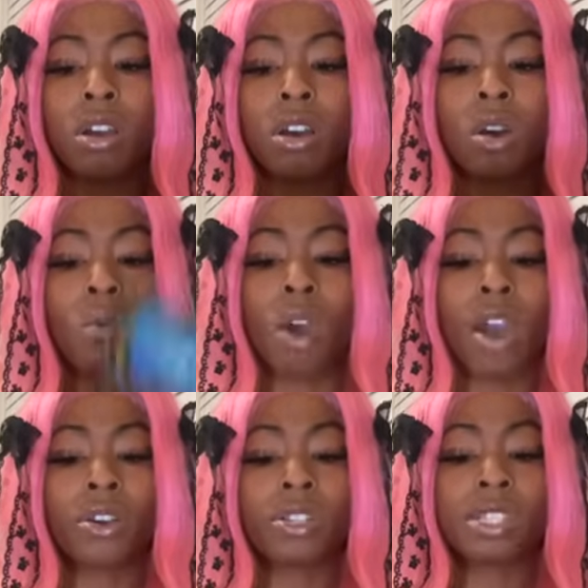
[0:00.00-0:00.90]
a
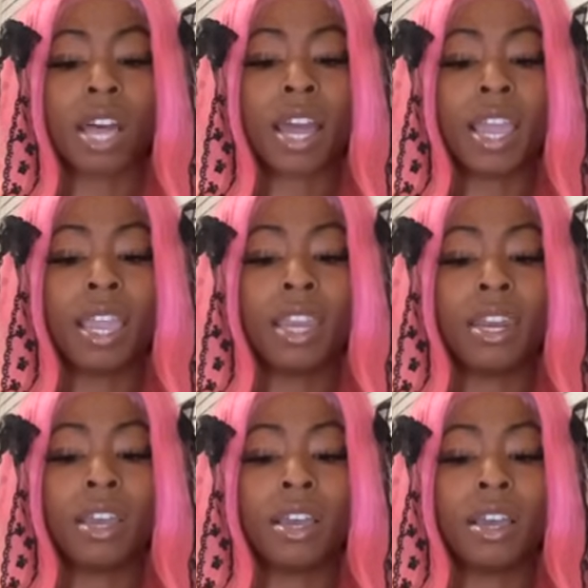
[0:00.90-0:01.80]
water
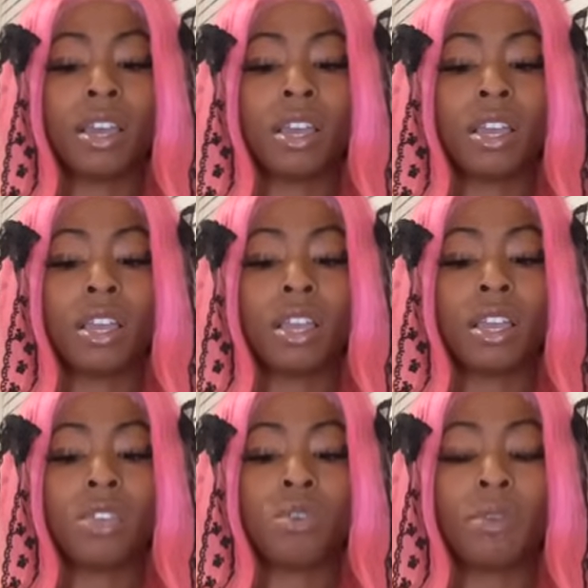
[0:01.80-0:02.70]
sign.
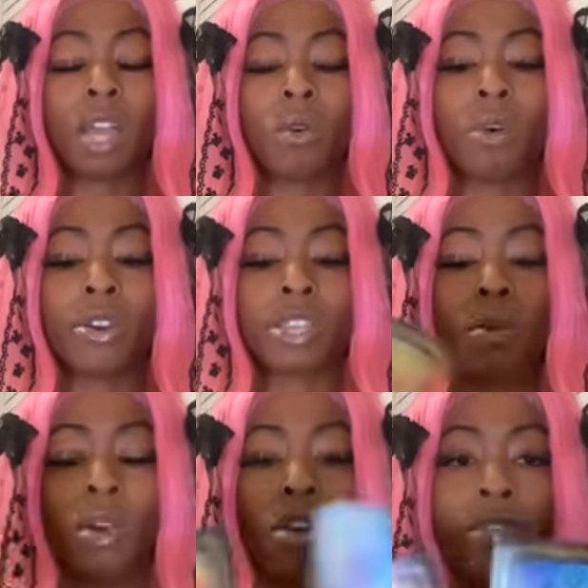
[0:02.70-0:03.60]
You could be like a water sign
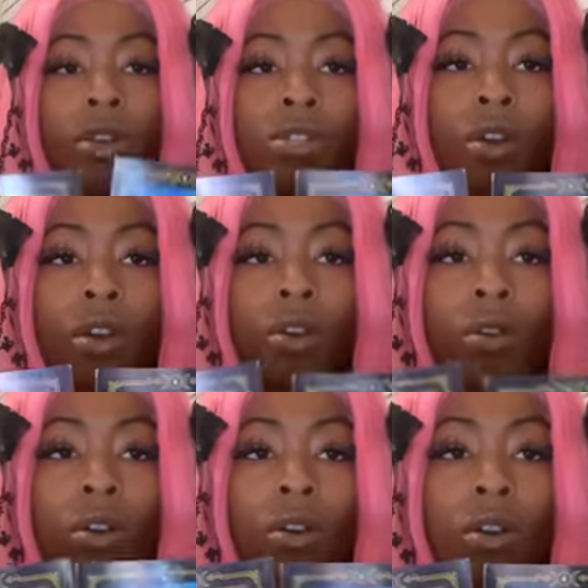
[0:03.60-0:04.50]
with earth in your chart
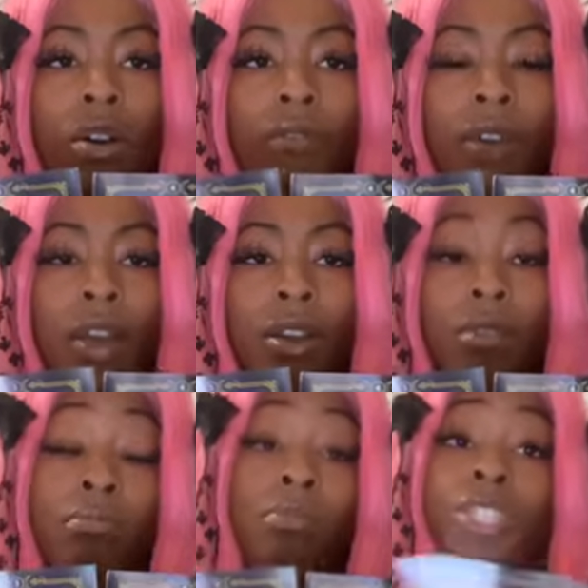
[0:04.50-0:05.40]
or a fire
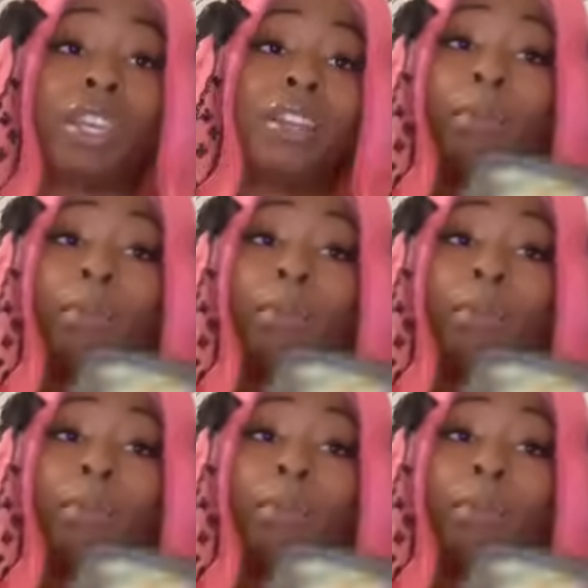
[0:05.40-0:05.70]
um, shit.